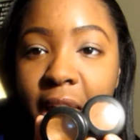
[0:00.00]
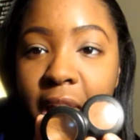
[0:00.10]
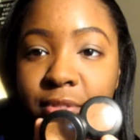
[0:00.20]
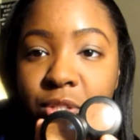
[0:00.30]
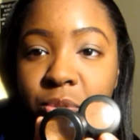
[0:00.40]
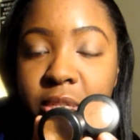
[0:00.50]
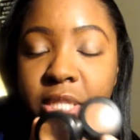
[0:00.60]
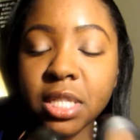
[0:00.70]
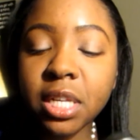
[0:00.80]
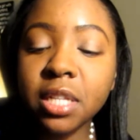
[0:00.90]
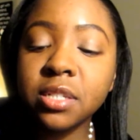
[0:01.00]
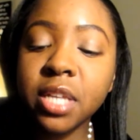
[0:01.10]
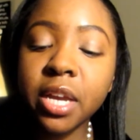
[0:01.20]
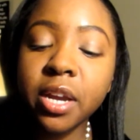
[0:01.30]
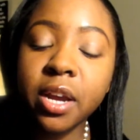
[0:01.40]
I have two concealers
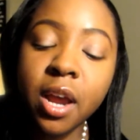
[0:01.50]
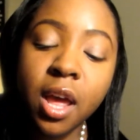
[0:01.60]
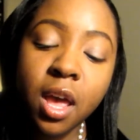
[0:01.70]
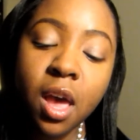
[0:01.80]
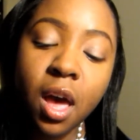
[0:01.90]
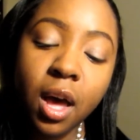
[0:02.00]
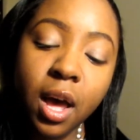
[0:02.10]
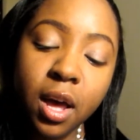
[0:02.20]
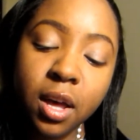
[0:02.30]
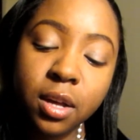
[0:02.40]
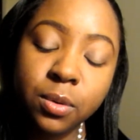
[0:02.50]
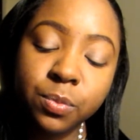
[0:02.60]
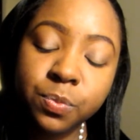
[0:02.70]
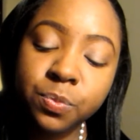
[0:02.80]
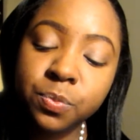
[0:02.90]
here.
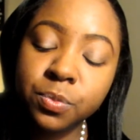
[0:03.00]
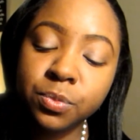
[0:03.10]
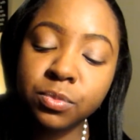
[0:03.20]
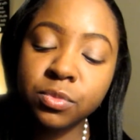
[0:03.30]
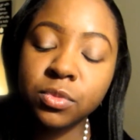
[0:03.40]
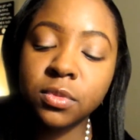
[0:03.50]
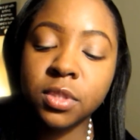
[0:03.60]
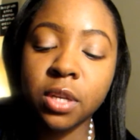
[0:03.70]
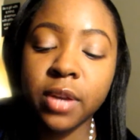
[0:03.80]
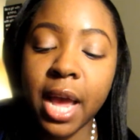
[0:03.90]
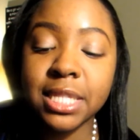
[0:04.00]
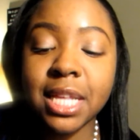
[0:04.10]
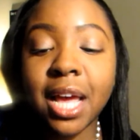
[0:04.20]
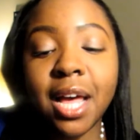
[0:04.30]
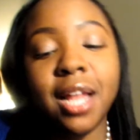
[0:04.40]
Show you guys
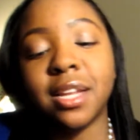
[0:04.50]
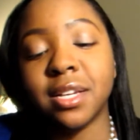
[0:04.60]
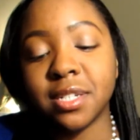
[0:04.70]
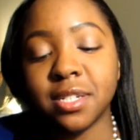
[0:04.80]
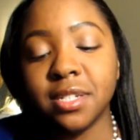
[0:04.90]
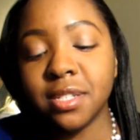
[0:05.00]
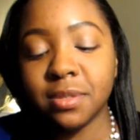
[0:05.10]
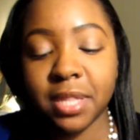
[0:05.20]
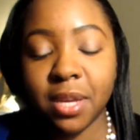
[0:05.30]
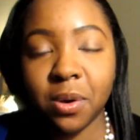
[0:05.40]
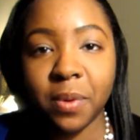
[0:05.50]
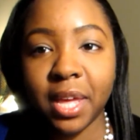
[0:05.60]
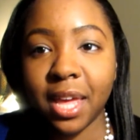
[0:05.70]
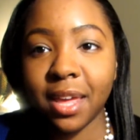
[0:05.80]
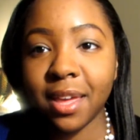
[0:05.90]
the colors really
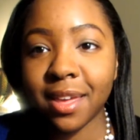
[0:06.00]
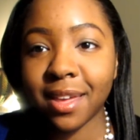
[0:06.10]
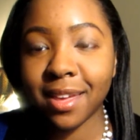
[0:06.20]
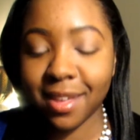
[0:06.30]
quick.